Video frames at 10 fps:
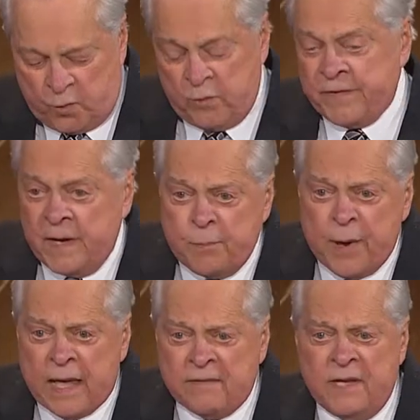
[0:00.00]
We're very
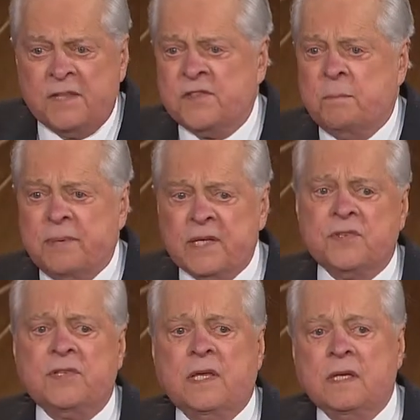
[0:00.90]
proud of it. It's the
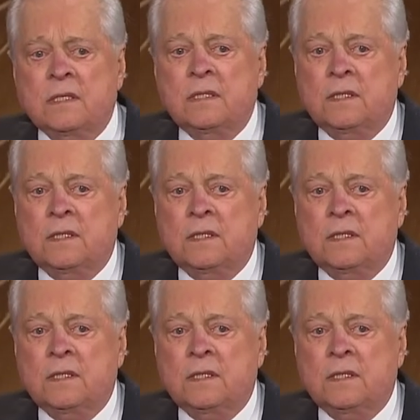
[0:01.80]
biggest thing